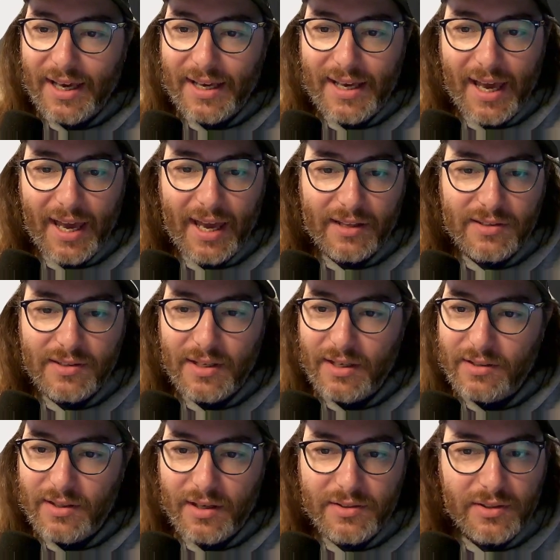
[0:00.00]

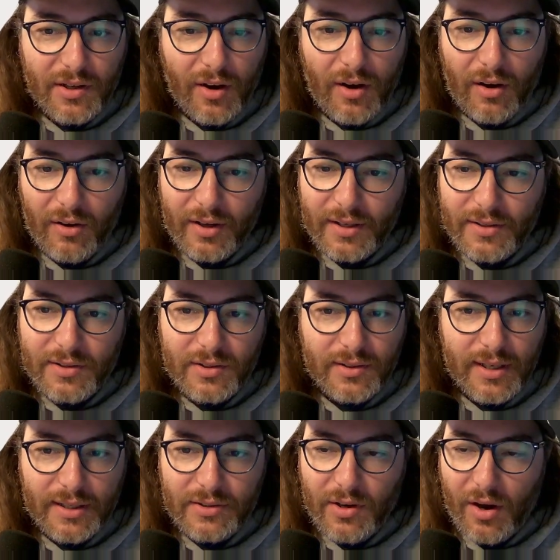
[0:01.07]
It does it all.
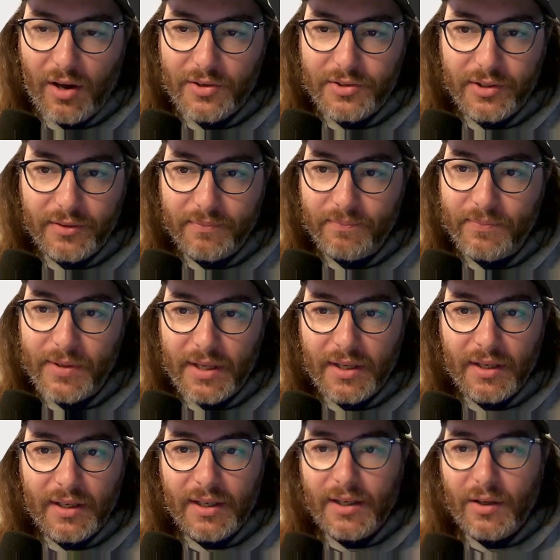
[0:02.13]
It's awesome.
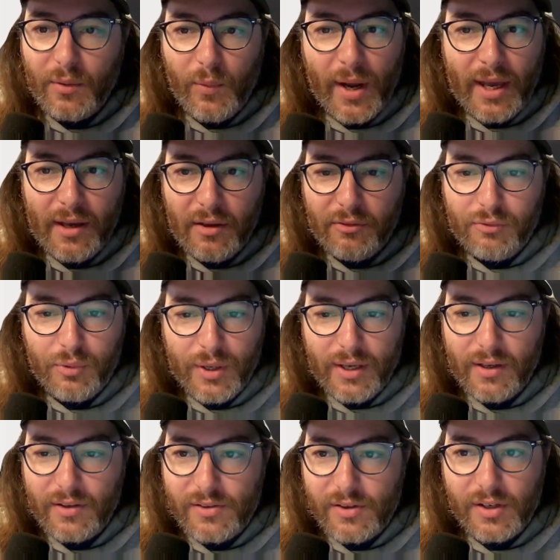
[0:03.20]
Wave
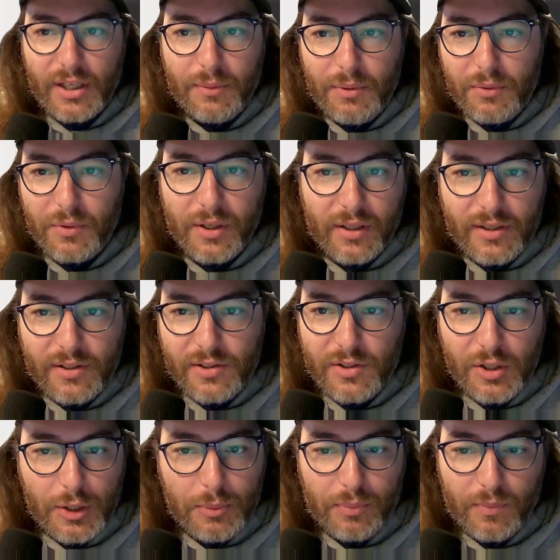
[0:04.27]
wings are going to be really
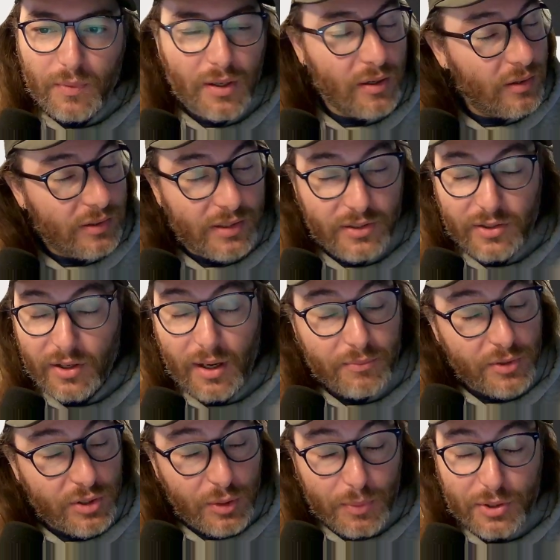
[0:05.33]
I'm
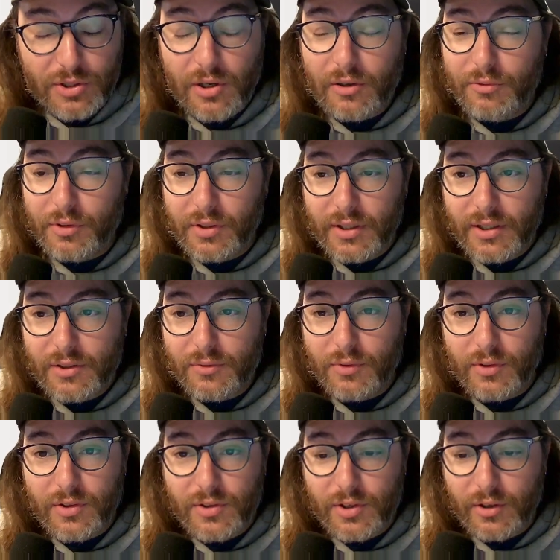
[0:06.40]
super stoked for these
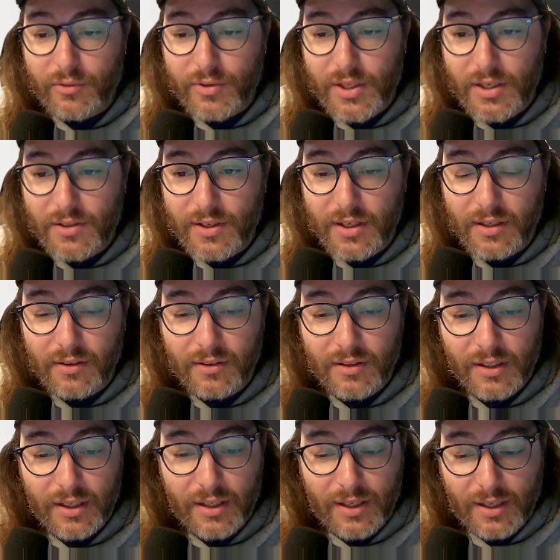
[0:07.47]
for the surf season.
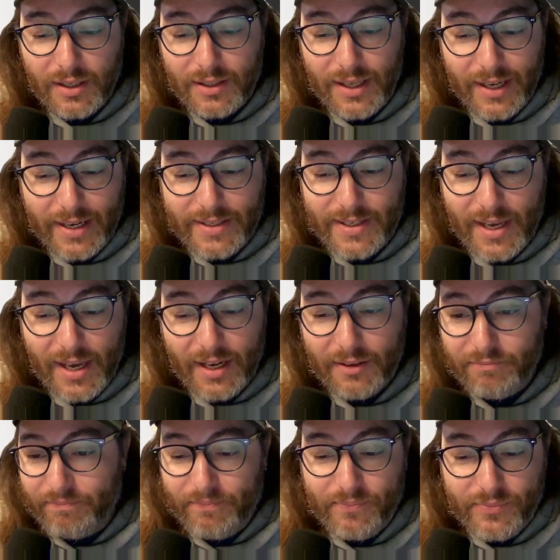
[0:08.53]
Like I said,
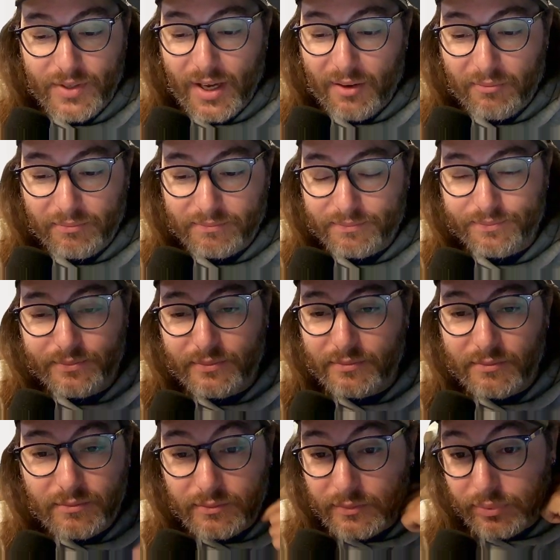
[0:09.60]
I'm
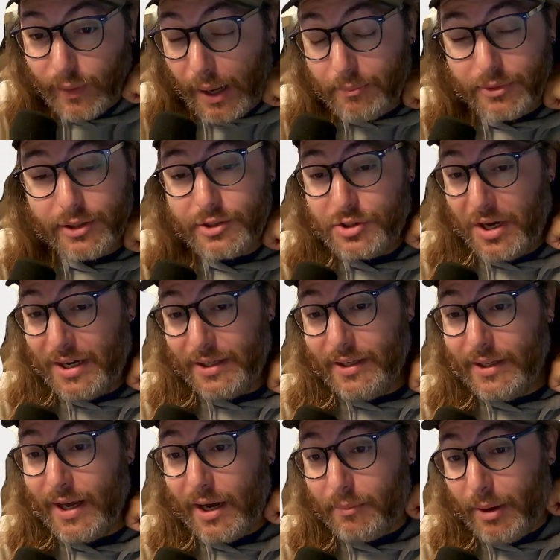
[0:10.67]
going to try to
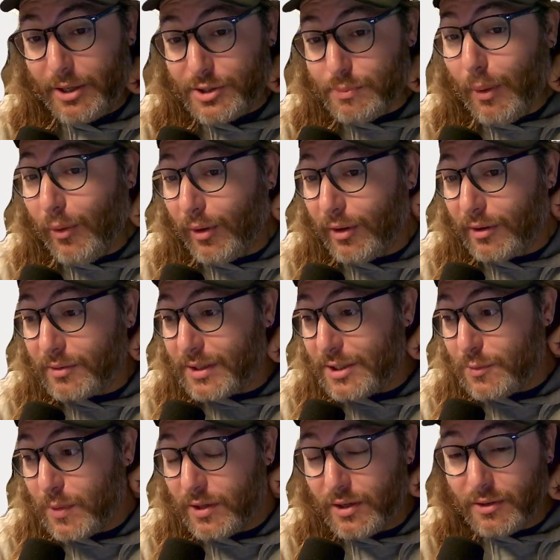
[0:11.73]
get out a bunch more this
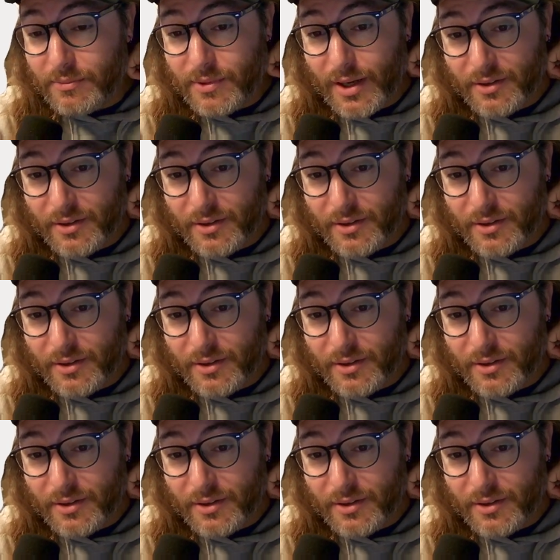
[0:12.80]
winter.